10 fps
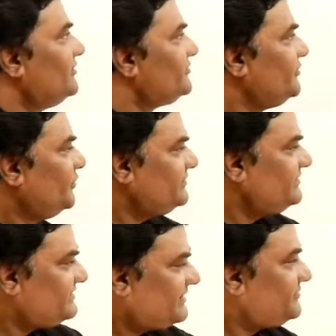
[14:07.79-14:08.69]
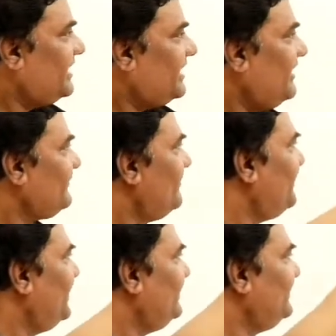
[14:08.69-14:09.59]
So those steps I have
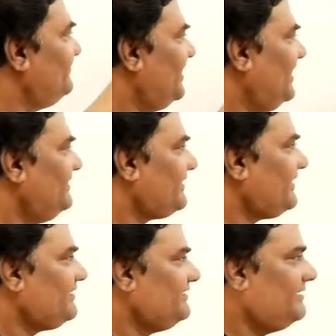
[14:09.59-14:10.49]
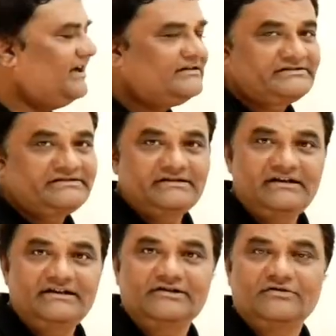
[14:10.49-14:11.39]
combined them and written them as
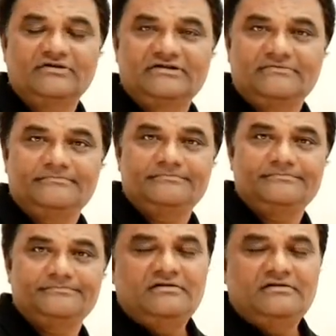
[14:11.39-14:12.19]
algorithm.